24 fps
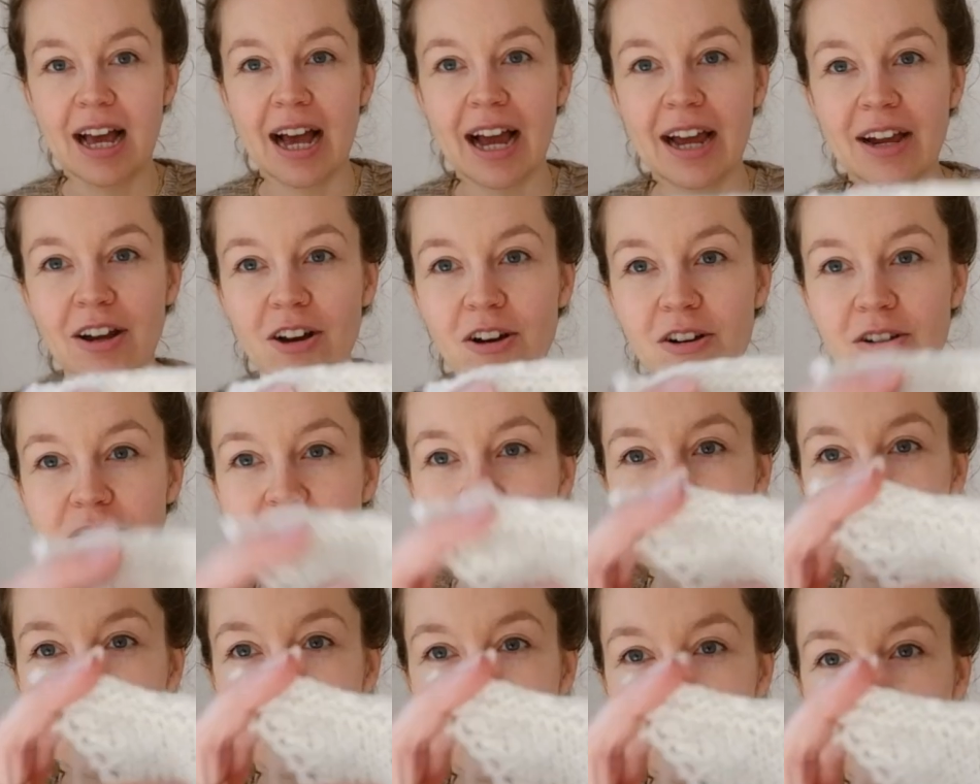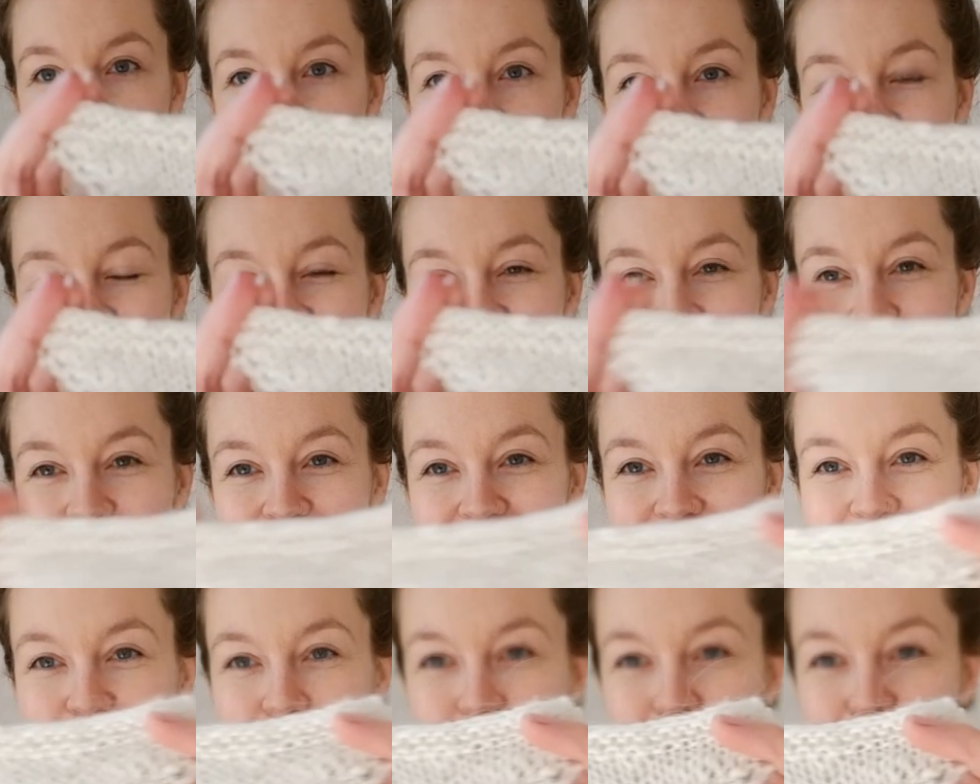I also
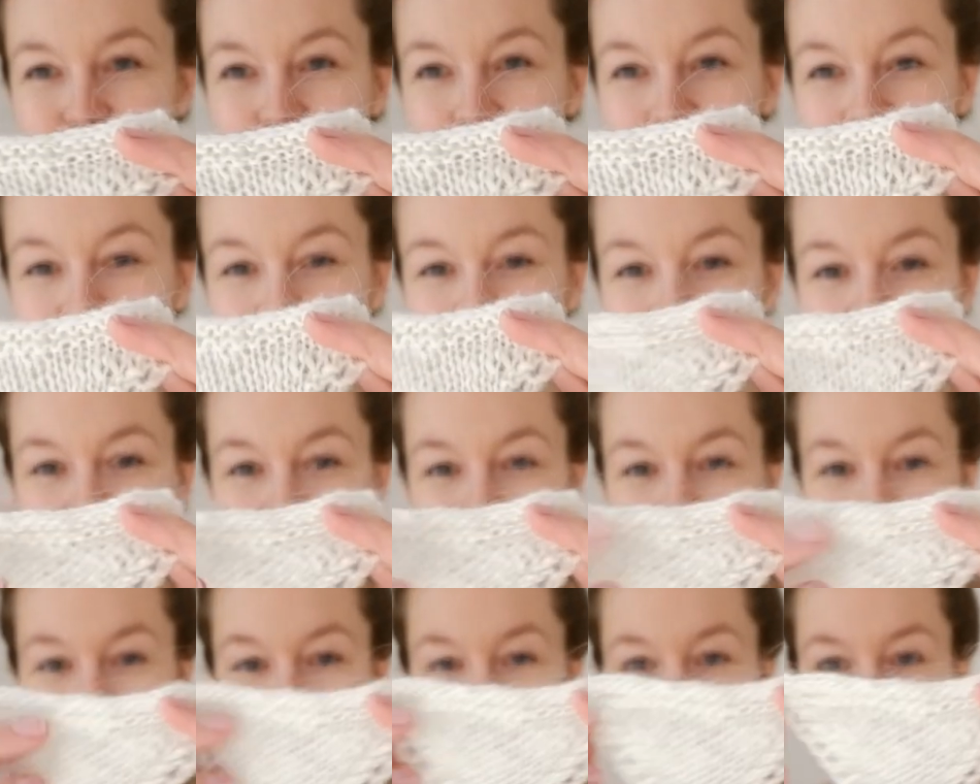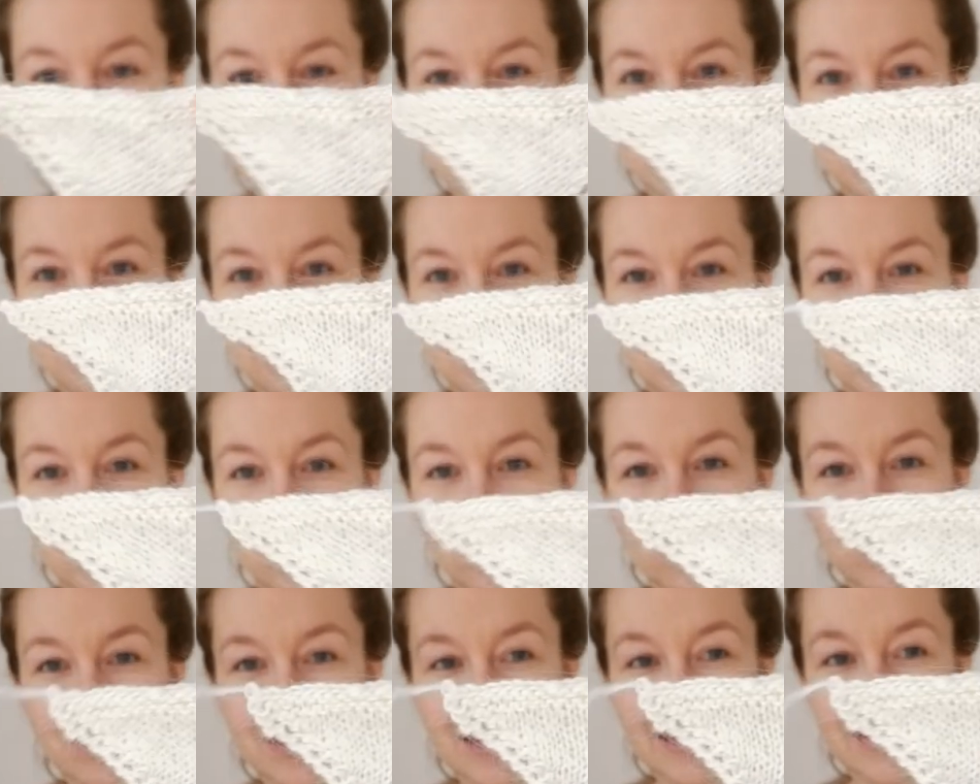made some swatches
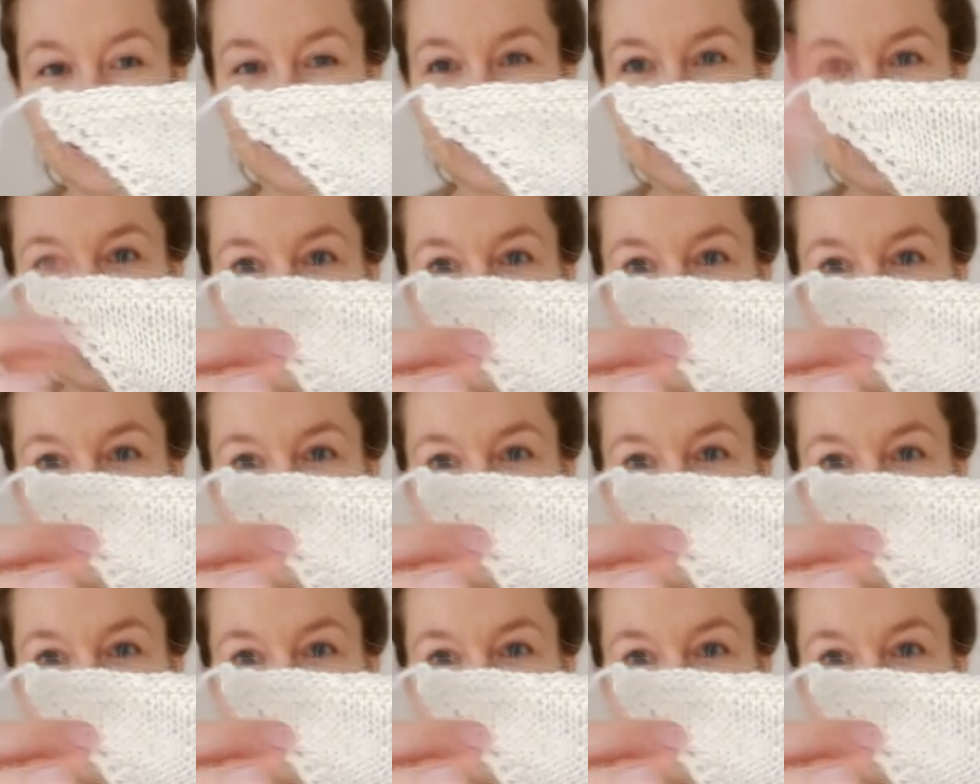holding it